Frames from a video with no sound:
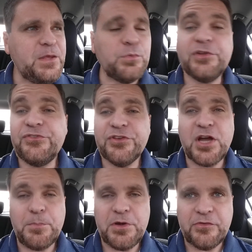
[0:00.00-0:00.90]
He wants the
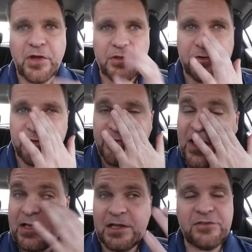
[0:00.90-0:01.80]
company of others. In
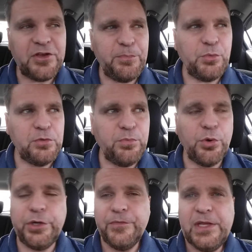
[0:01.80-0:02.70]
fact, he gets up at one
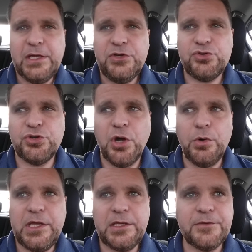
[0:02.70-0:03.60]
point to
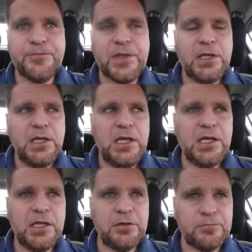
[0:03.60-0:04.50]
go in
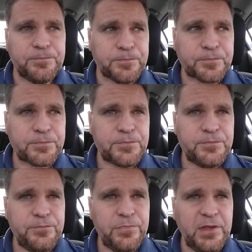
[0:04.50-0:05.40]
and
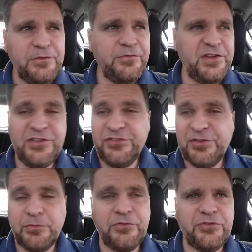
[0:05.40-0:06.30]
visit
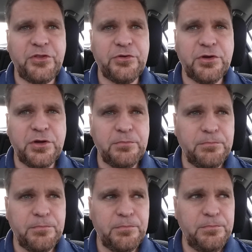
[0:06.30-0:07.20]
some of his other
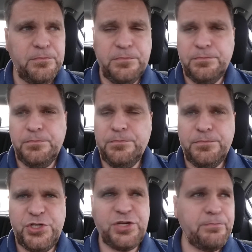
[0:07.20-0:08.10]

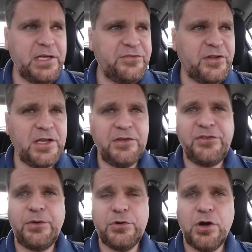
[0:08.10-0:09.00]
shipmates, I
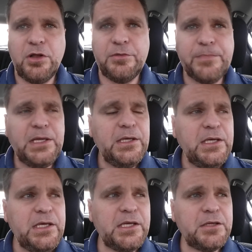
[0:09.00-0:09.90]
guess I would call them,
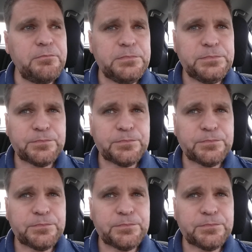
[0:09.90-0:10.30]
and